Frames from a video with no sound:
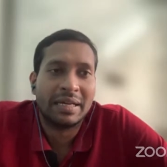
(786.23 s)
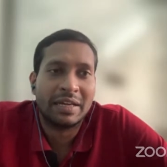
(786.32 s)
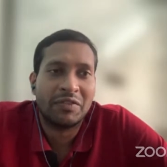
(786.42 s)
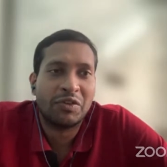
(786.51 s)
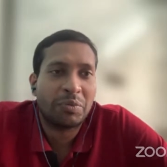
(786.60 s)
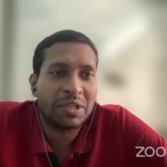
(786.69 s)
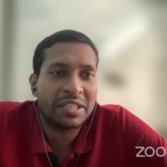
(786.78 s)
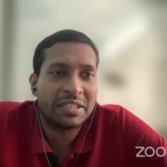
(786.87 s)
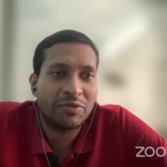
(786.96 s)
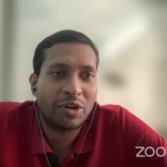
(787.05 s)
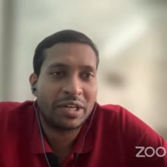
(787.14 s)
if you put
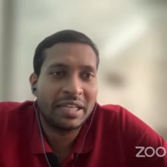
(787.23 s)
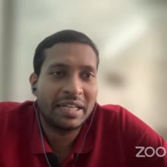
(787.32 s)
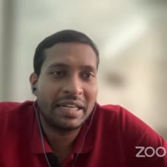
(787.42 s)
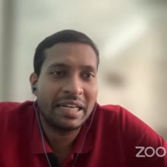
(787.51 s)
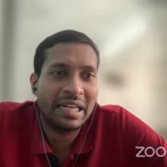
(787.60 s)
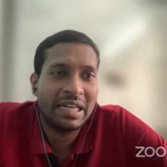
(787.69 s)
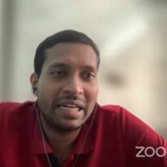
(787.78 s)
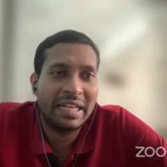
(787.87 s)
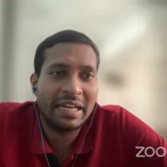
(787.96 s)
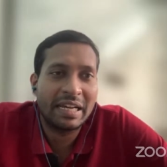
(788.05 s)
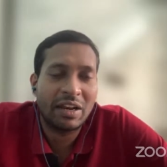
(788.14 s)
this in water, it'll
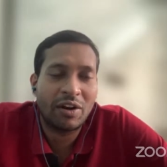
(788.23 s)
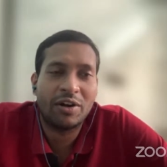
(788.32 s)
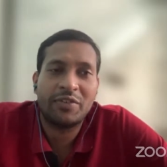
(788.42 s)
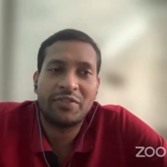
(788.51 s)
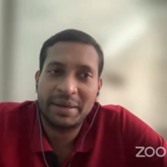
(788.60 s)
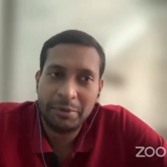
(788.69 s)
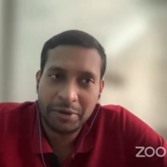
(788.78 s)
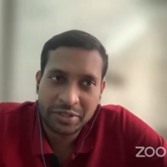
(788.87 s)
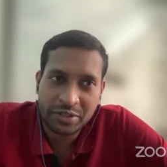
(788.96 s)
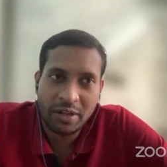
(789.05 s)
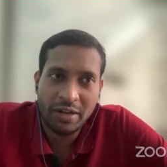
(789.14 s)
take a lot of time to
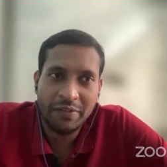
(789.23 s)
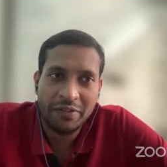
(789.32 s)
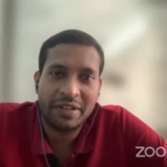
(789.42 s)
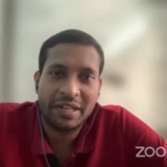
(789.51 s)
dissolve.